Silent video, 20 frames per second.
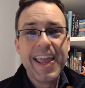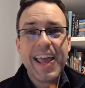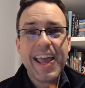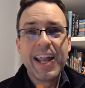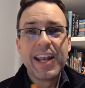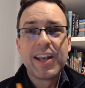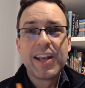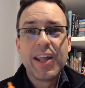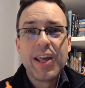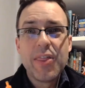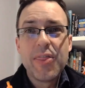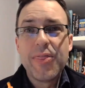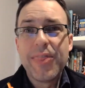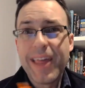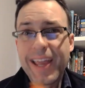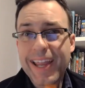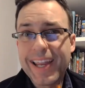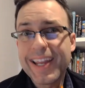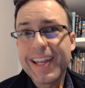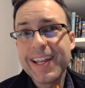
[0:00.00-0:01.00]
and
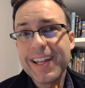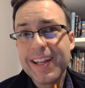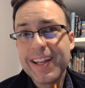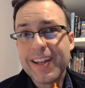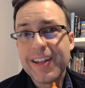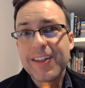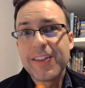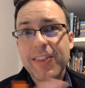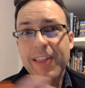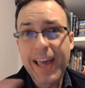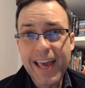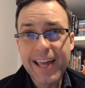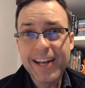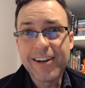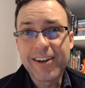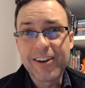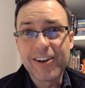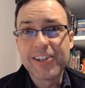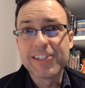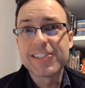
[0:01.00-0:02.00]
the
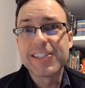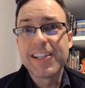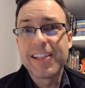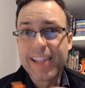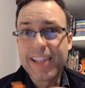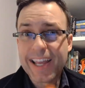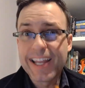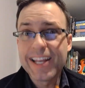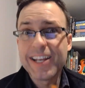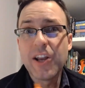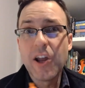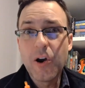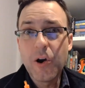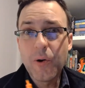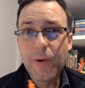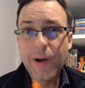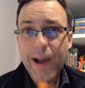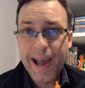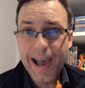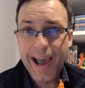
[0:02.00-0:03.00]
editors, they
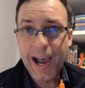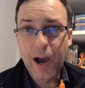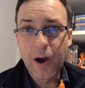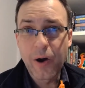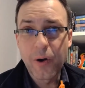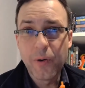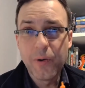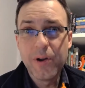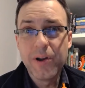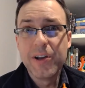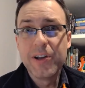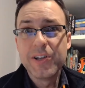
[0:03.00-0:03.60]
know how